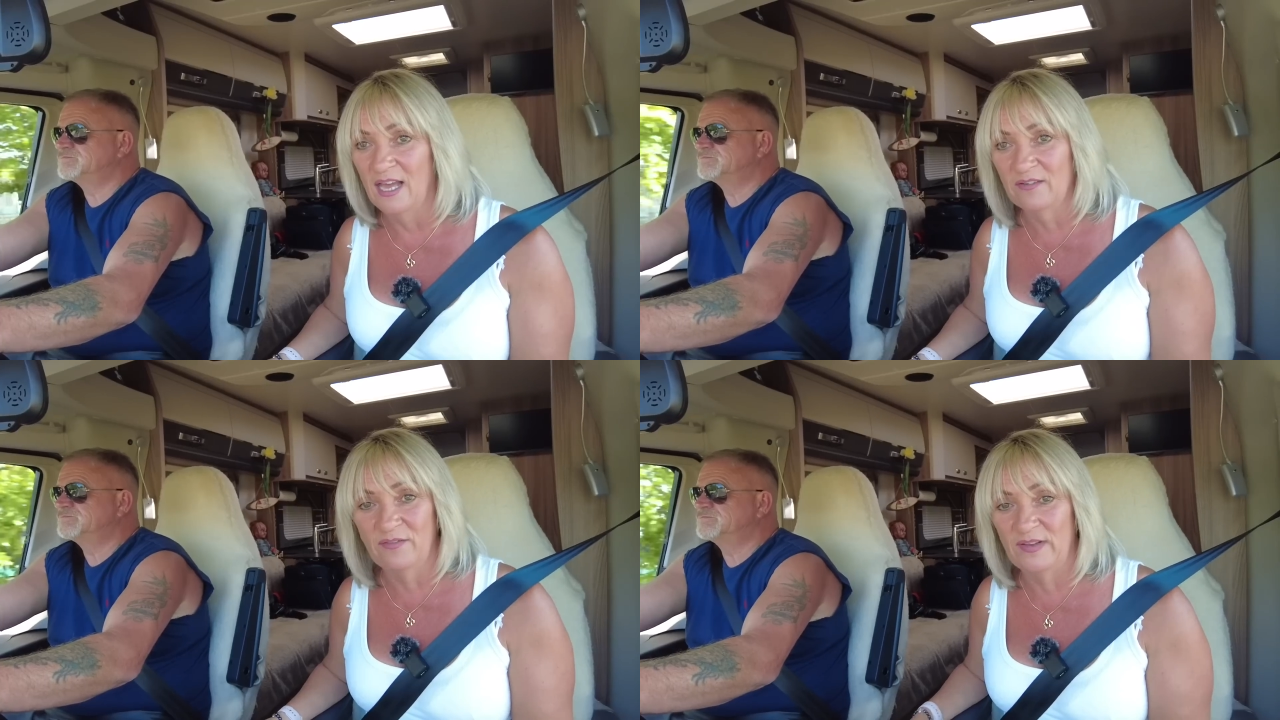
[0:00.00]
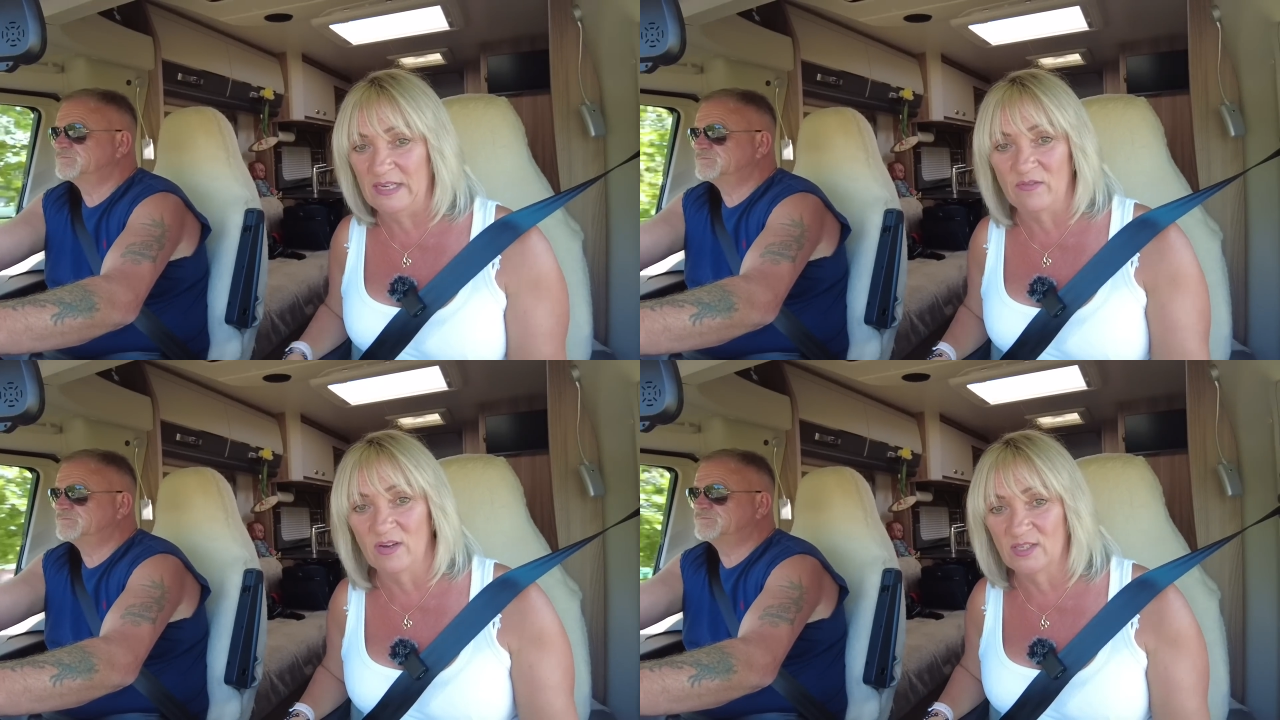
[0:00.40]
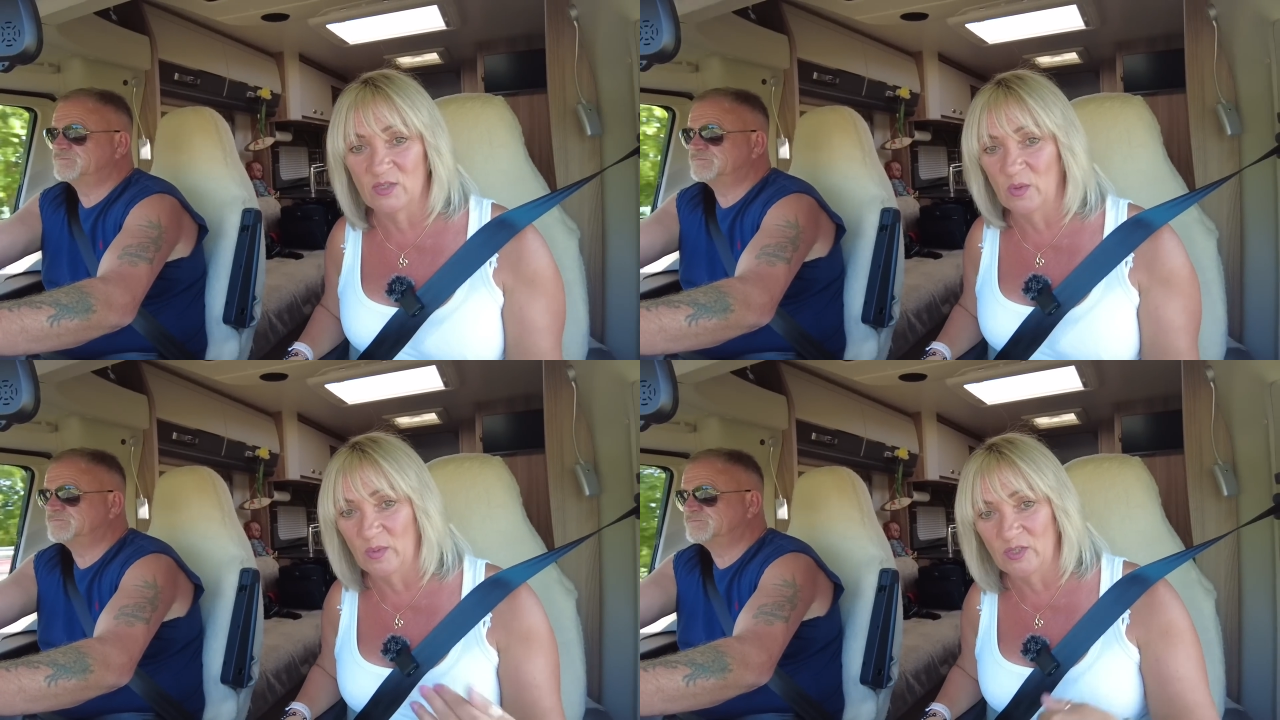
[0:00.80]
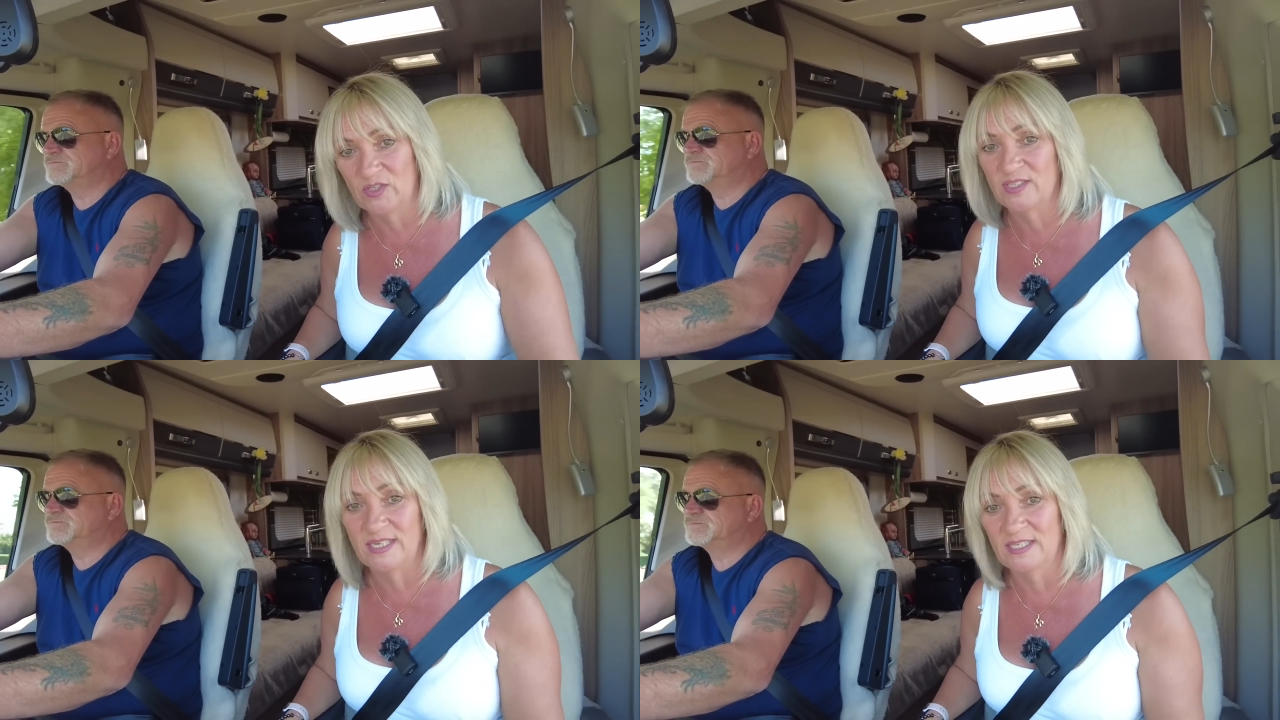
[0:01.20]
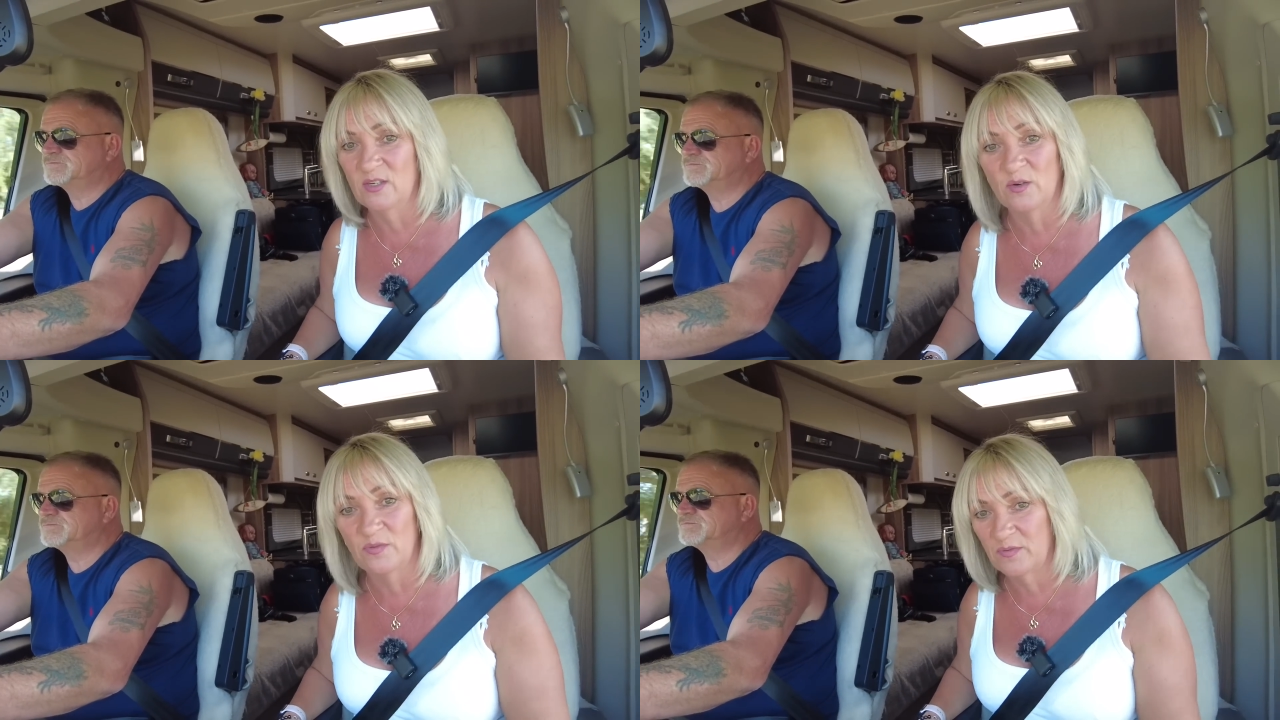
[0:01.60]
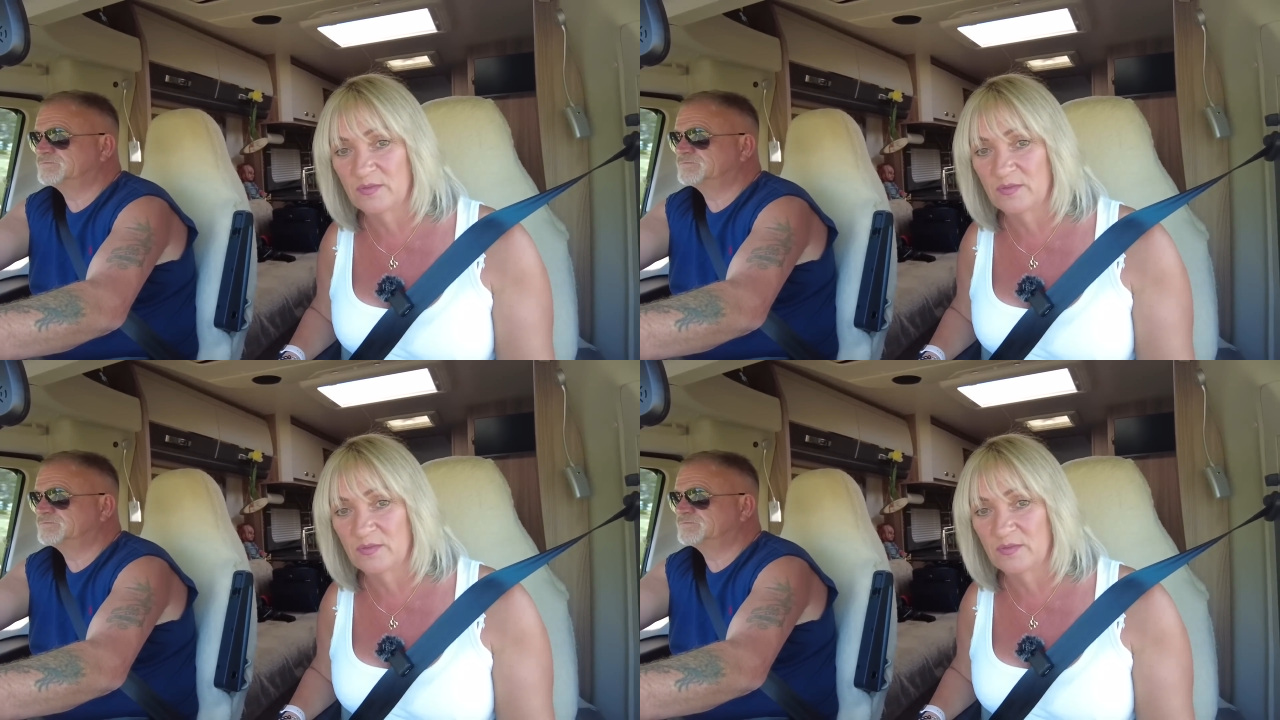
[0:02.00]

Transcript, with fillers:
Speaker 1: and fill it right up. We just need enough.